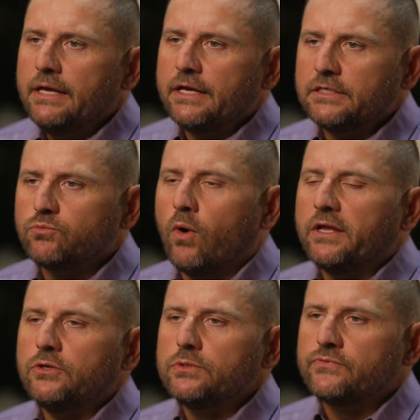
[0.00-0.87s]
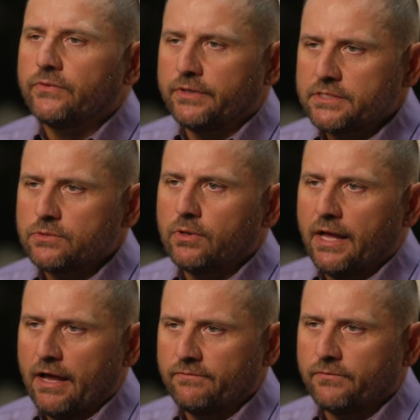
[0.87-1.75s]
is what usefulness it will
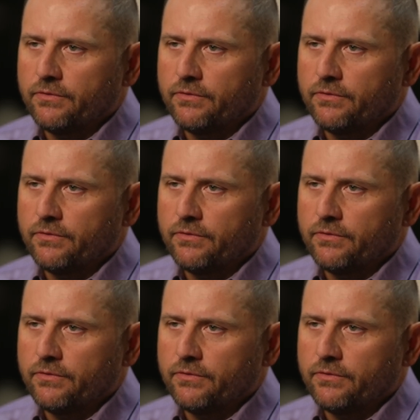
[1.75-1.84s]
have for